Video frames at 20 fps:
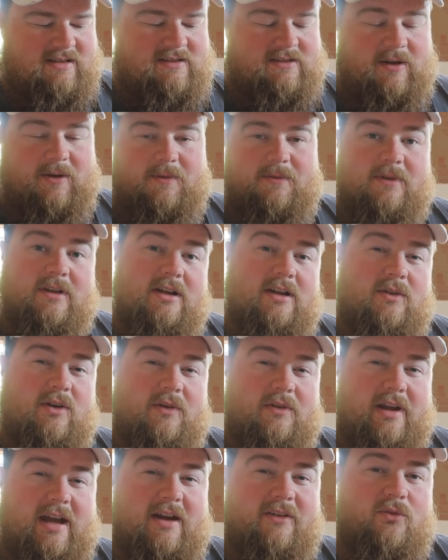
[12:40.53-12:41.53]
so
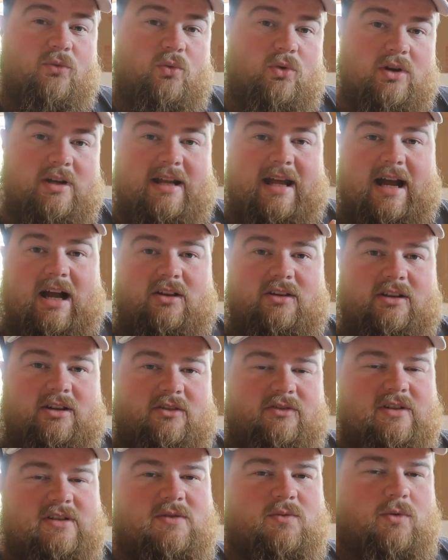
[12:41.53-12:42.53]
we have one outlet
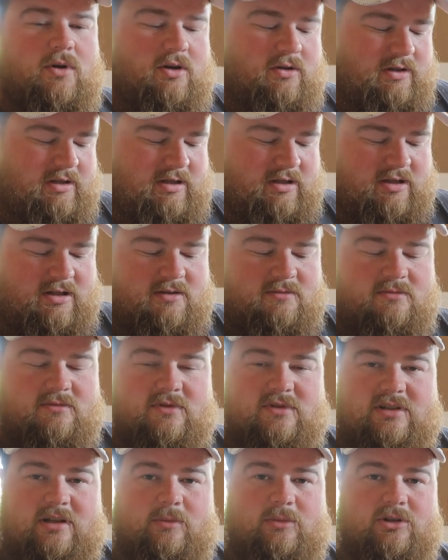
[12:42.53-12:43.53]
on this wall here
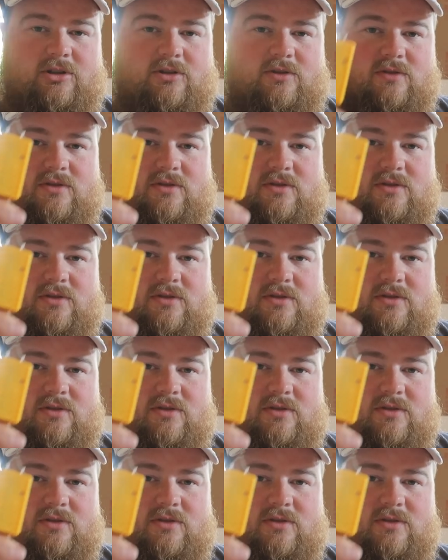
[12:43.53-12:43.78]
so I'm going to